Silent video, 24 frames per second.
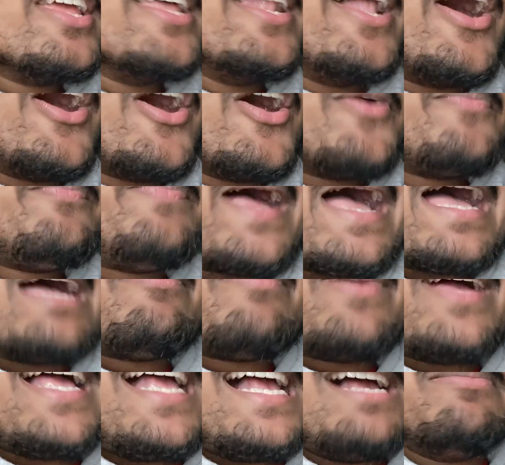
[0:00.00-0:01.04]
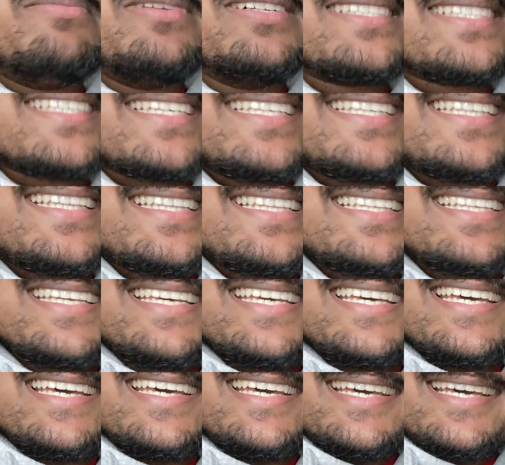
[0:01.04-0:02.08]
you know, Pep Hamilton.
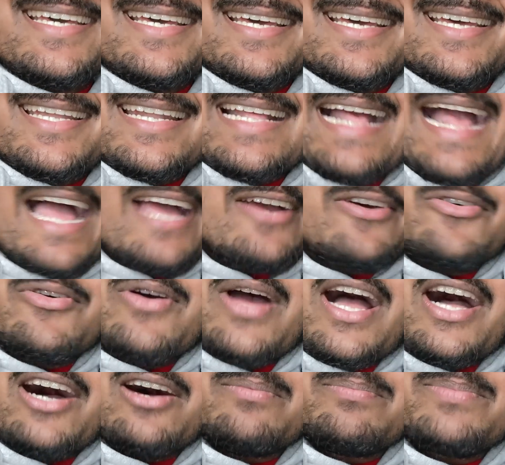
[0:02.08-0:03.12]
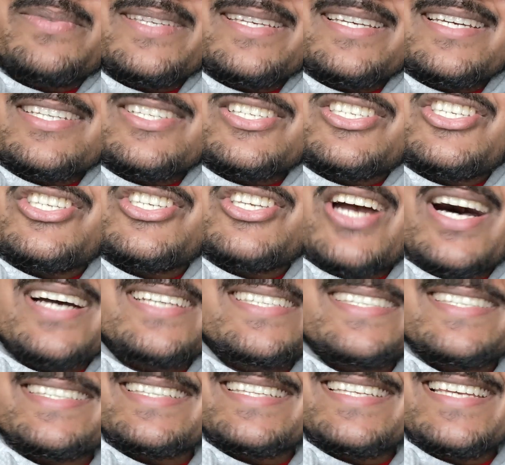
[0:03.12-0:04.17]
The guy who helped
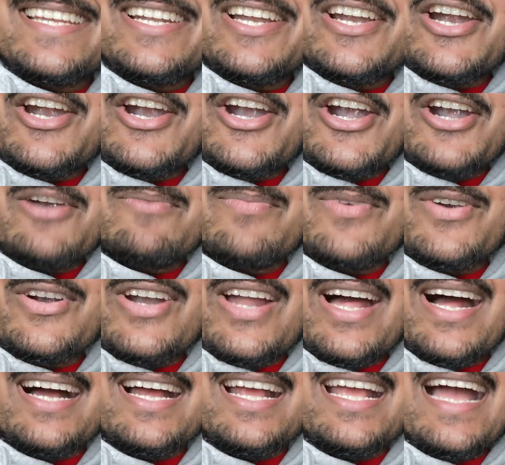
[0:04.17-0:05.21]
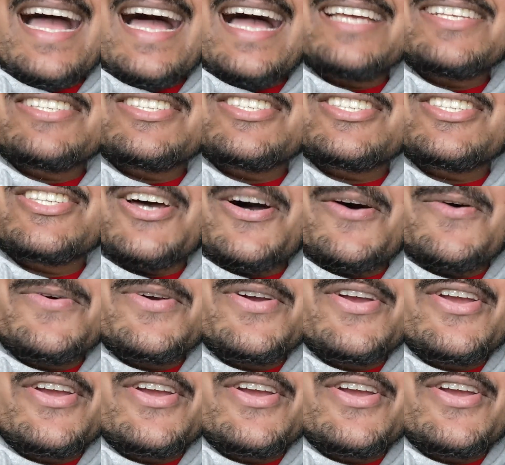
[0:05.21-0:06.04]
Justin Herbert, a guy so